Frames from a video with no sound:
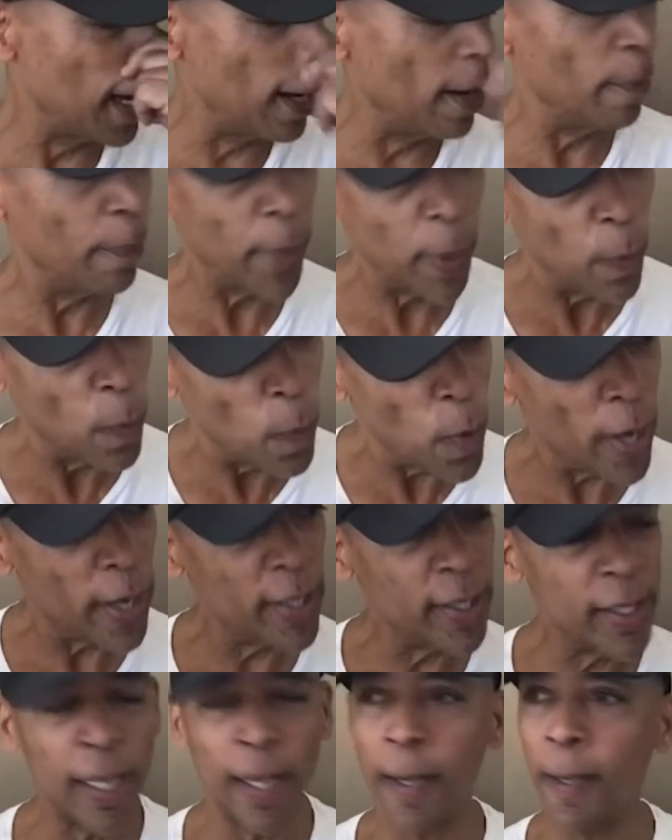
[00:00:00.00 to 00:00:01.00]
Um, but
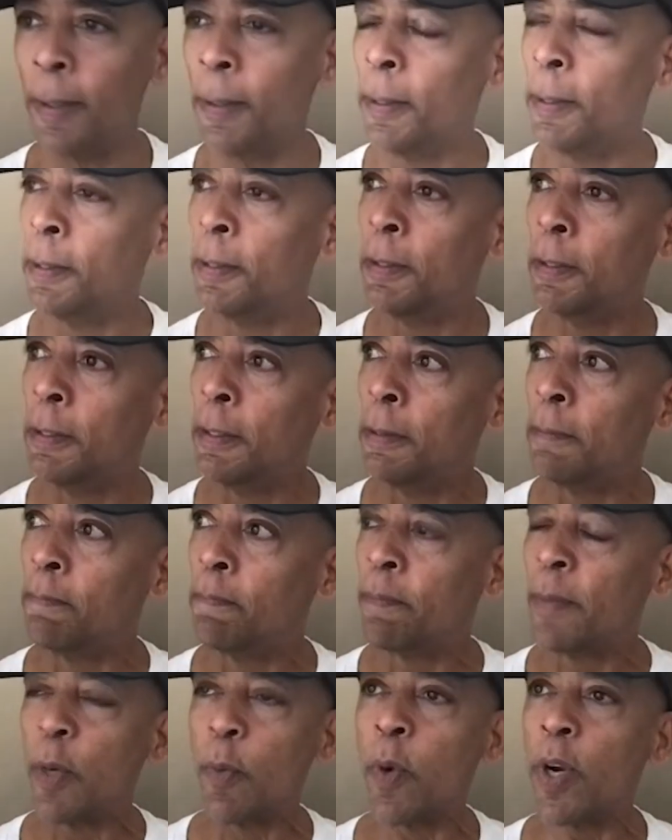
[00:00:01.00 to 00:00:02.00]
what is a
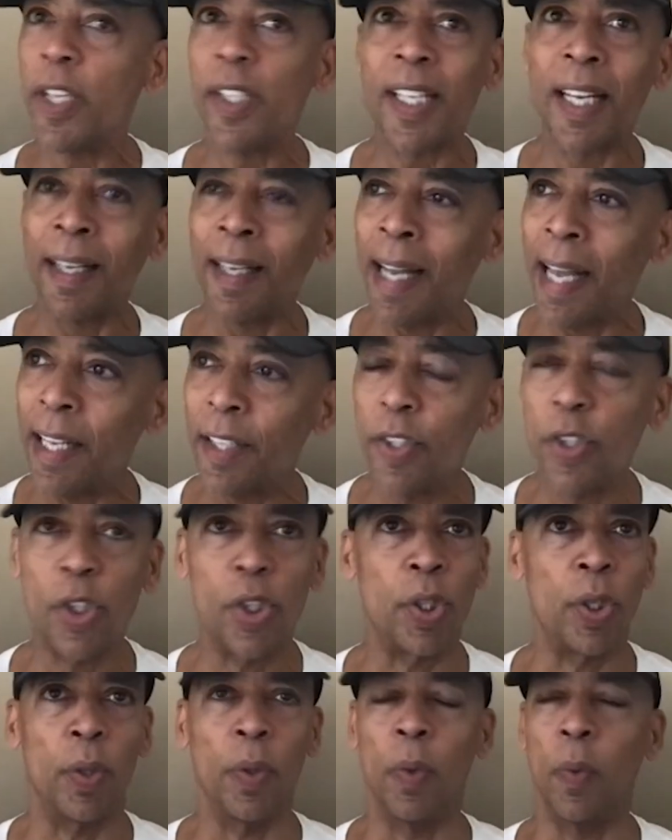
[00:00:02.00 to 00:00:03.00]
what does a lens
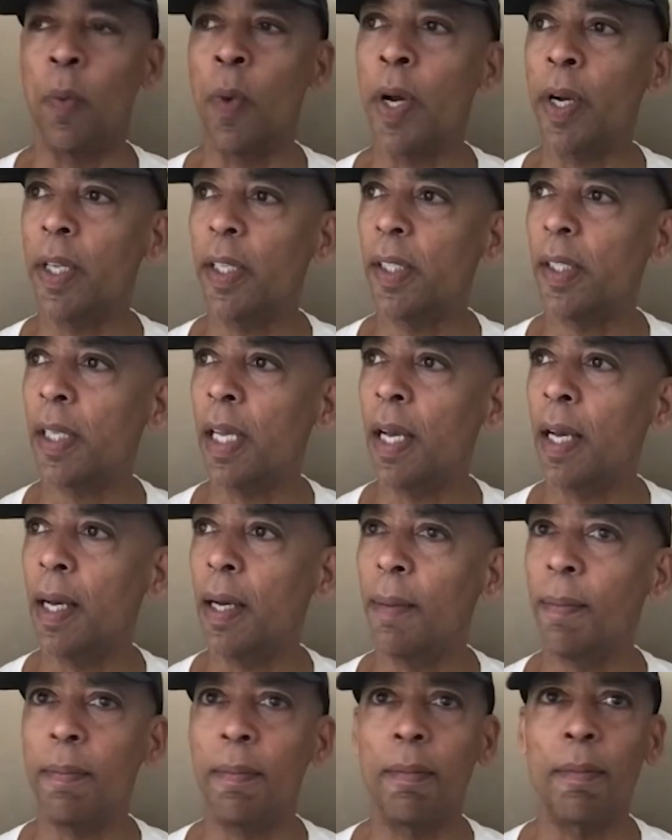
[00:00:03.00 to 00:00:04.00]
do? What is
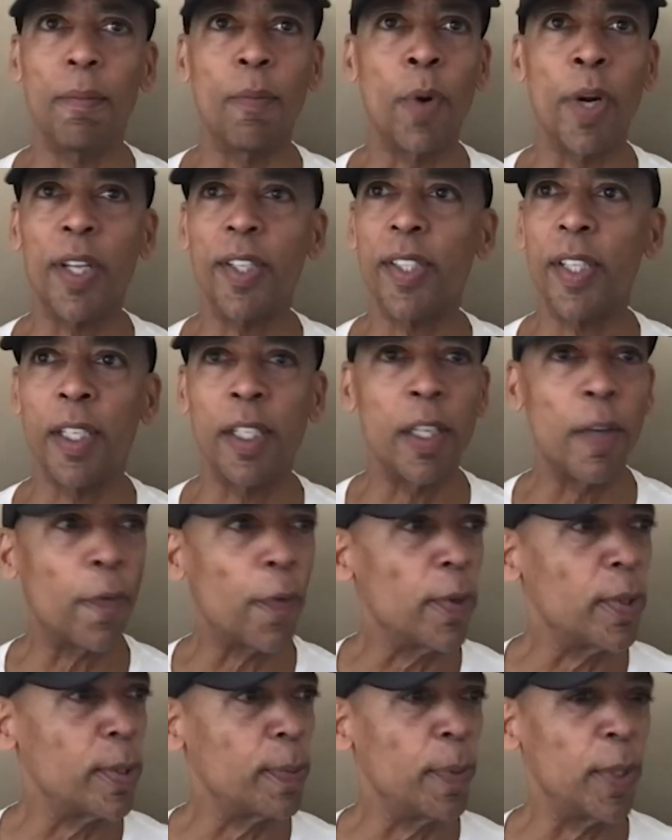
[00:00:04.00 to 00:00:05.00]
um, what is the
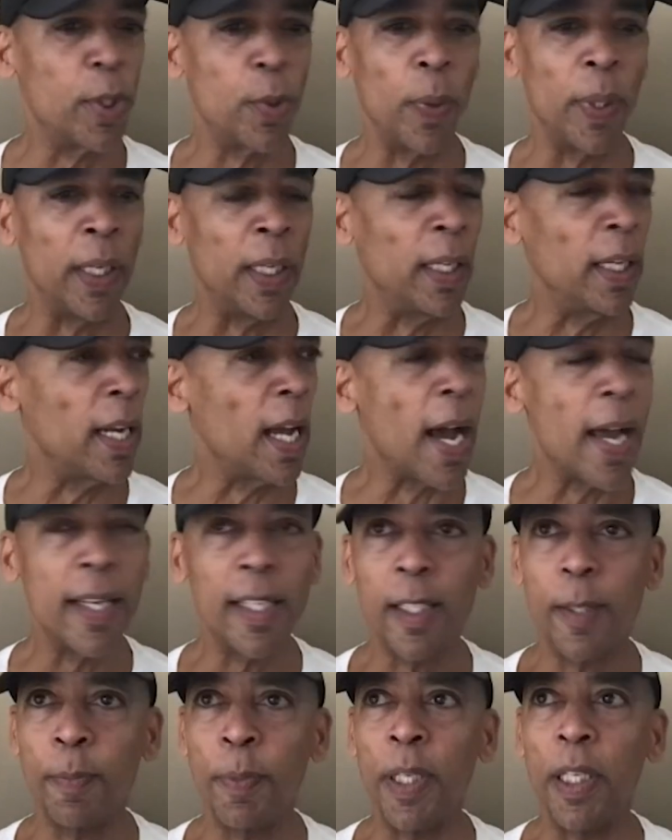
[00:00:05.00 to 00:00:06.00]
difference between
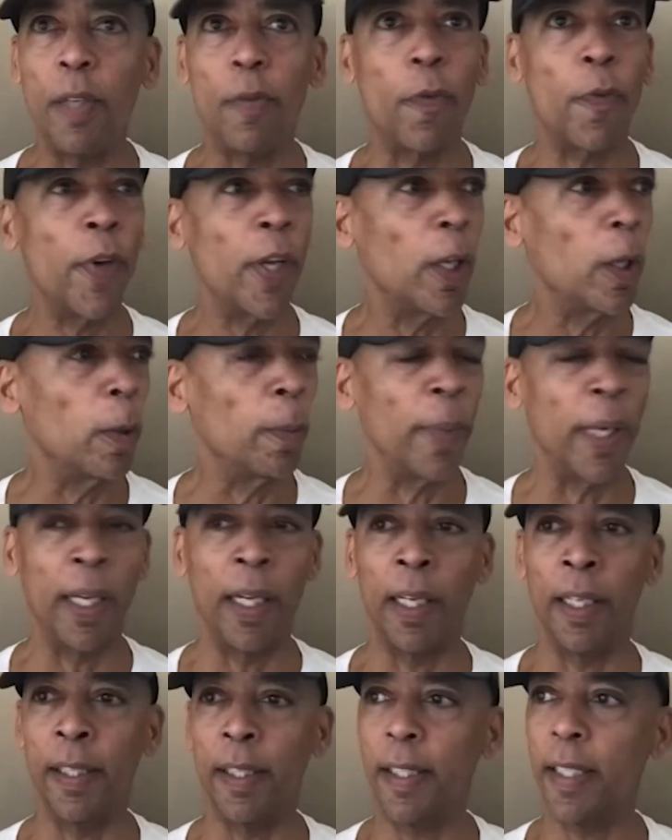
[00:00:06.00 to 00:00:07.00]
high-speed film
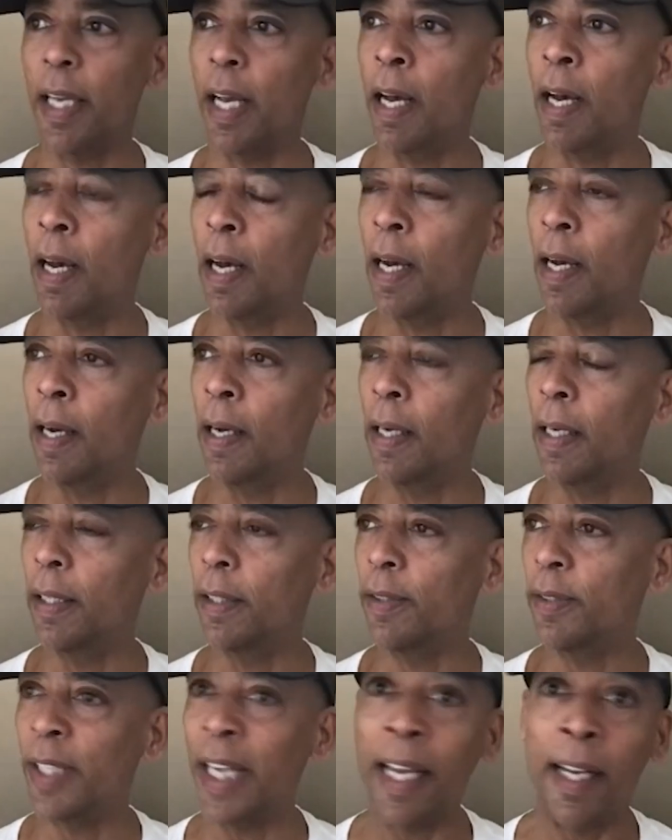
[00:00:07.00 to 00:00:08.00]
and
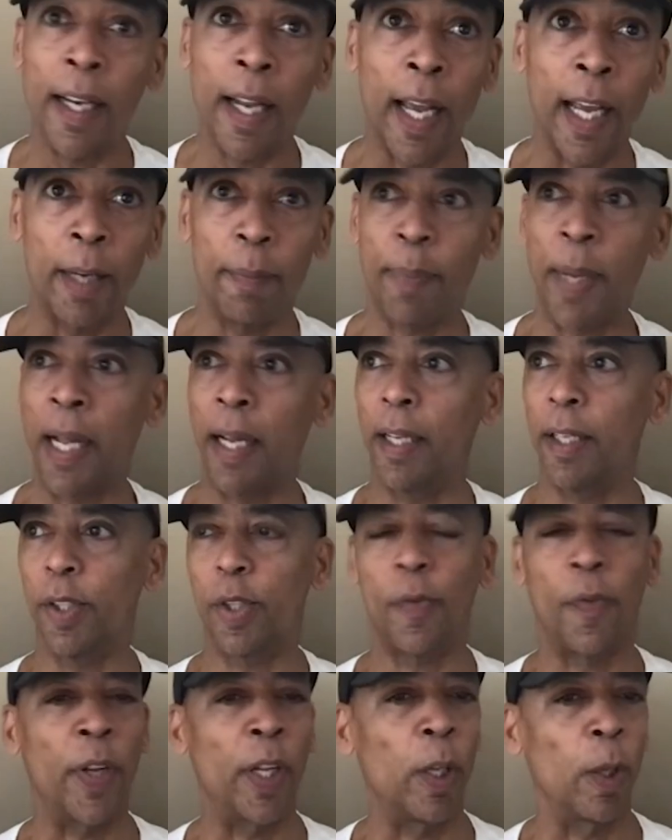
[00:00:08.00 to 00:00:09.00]
uh, daylight
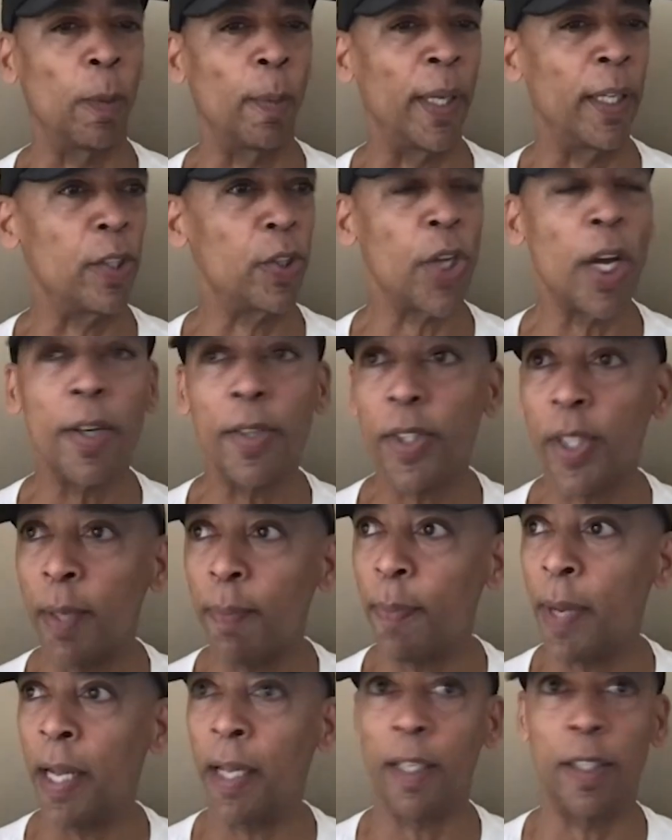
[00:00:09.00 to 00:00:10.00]
balanced film and
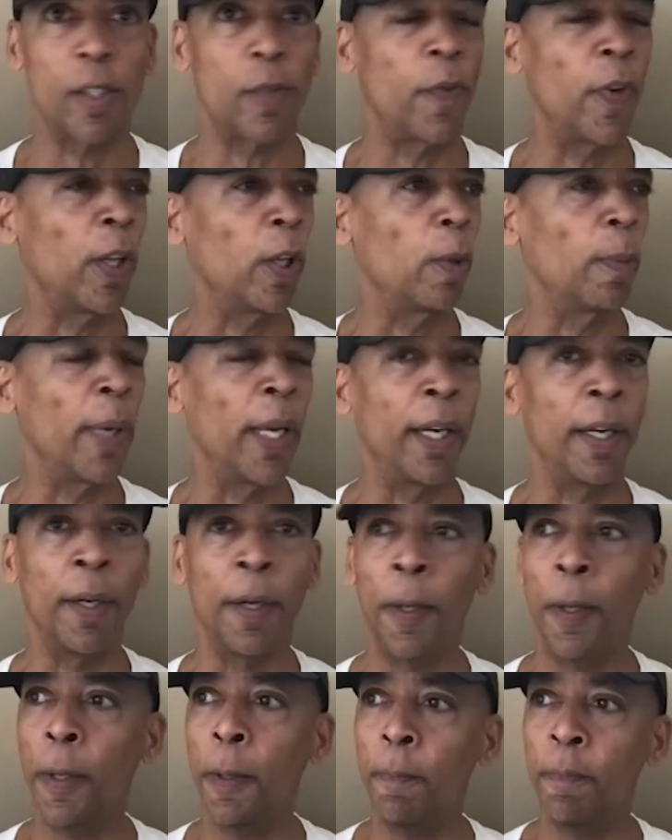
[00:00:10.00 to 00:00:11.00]
tungsten balanced film?
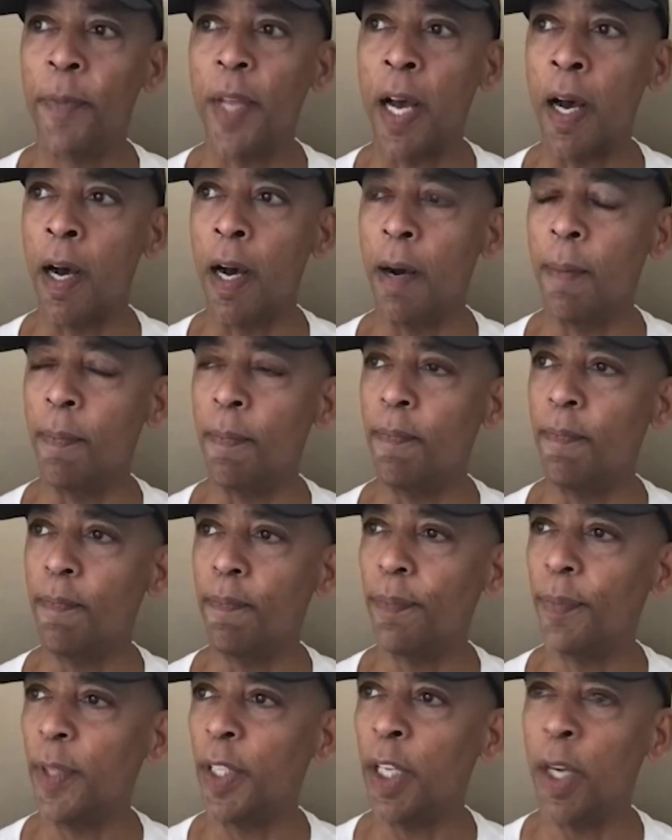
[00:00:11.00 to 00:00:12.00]
And
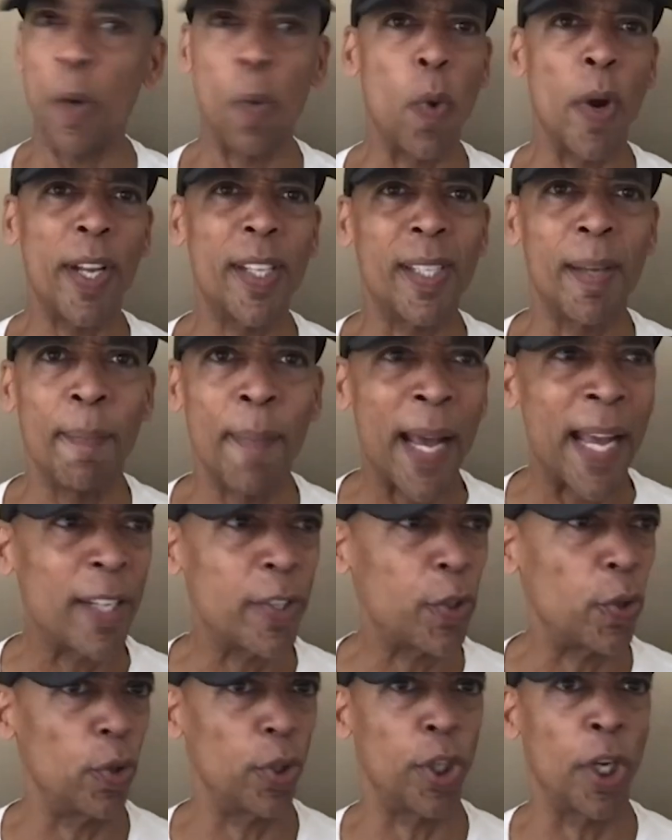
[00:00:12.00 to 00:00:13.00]
um, you know, what is a
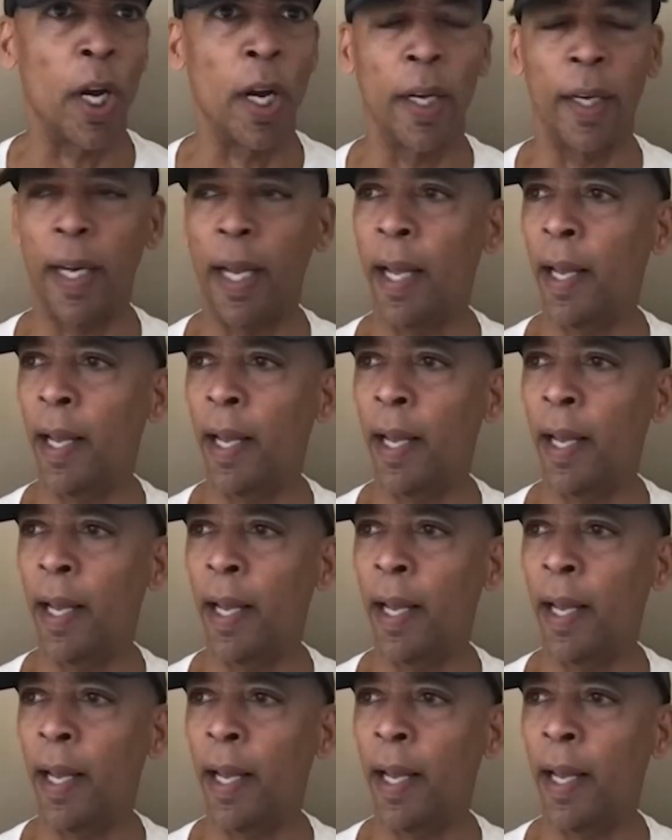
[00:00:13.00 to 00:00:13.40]
master shot?